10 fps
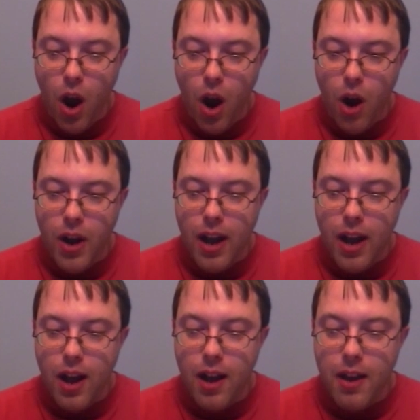are
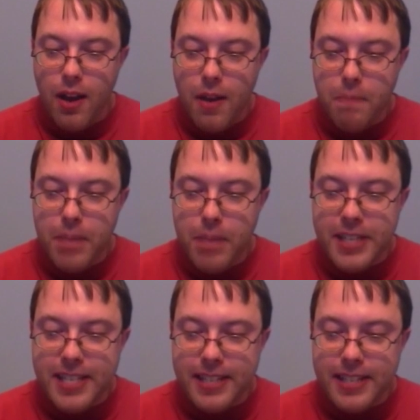a
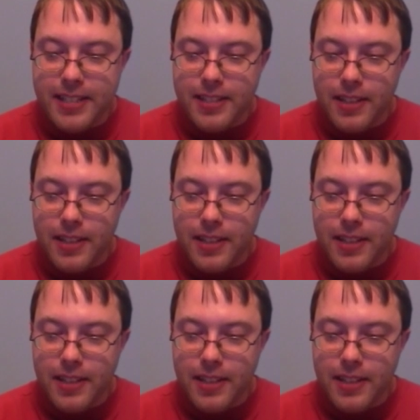business